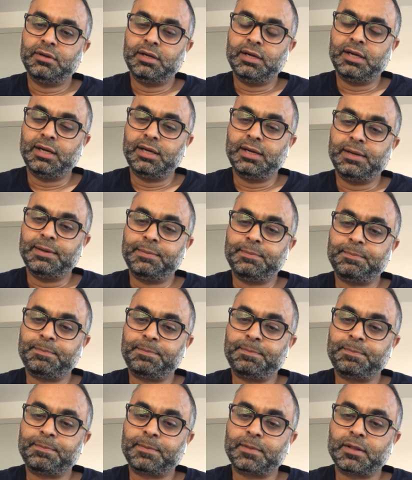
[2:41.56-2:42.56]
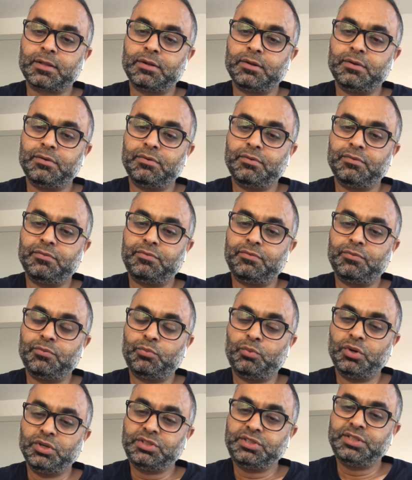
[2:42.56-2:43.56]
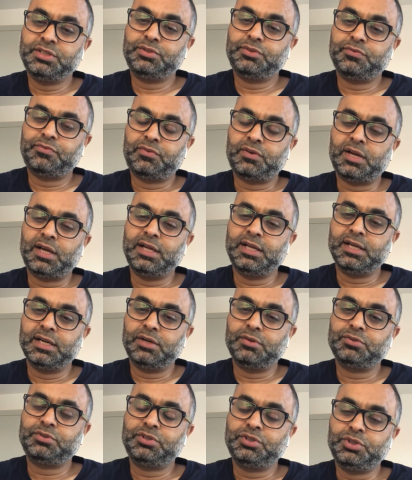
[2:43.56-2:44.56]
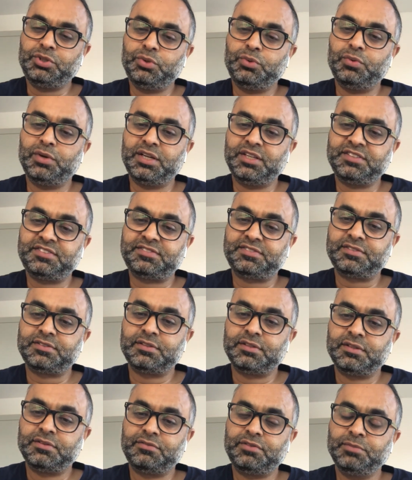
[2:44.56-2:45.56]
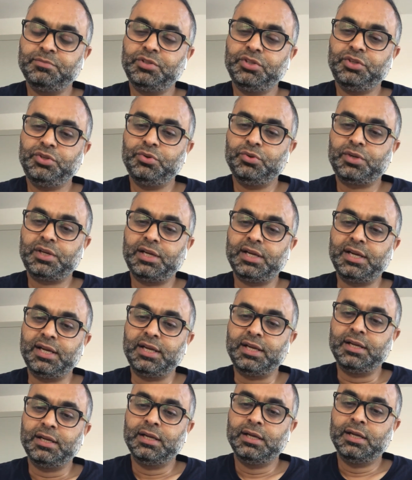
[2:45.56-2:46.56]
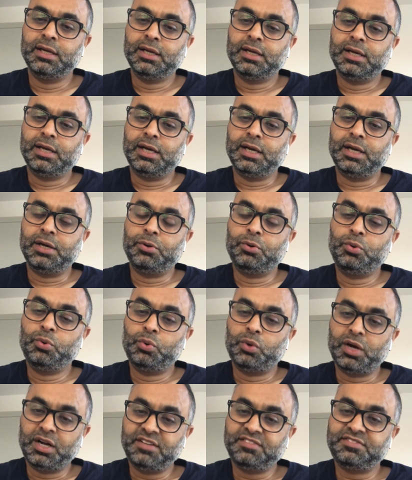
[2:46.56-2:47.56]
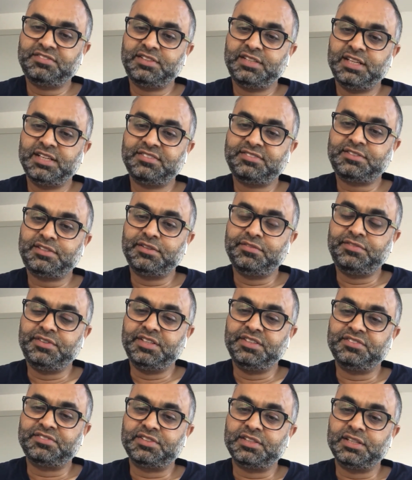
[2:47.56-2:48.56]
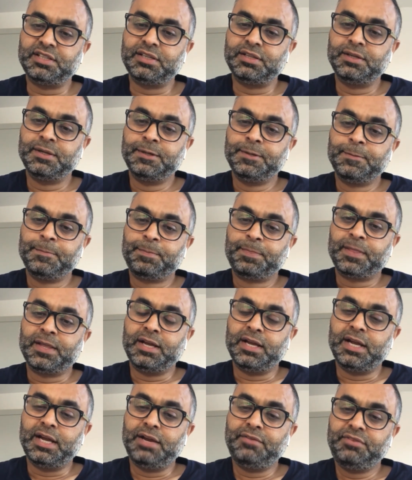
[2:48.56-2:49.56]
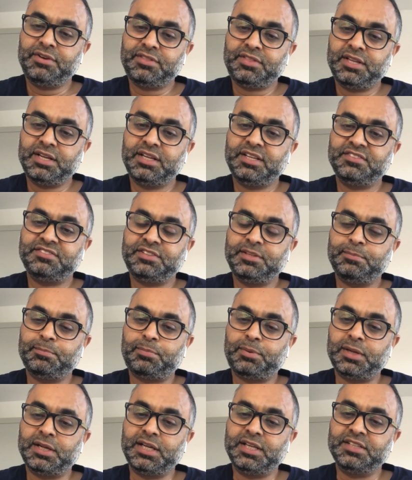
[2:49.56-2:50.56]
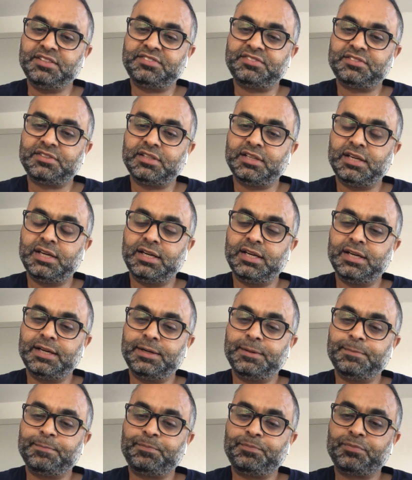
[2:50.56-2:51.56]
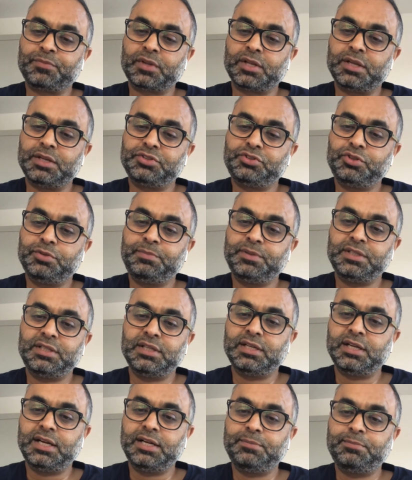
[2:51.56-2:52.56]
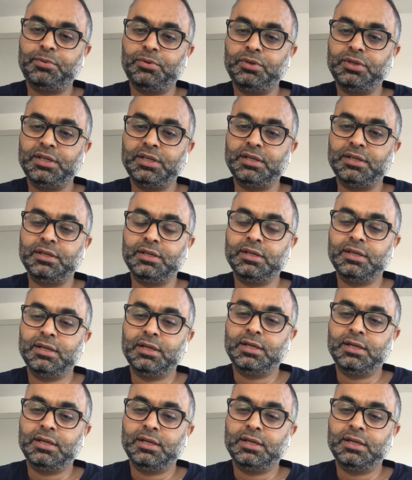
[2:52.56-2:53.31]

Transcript: wanting to fly out to US from the UK, who has the ESTA visa, everything is in place, should be denied boarding.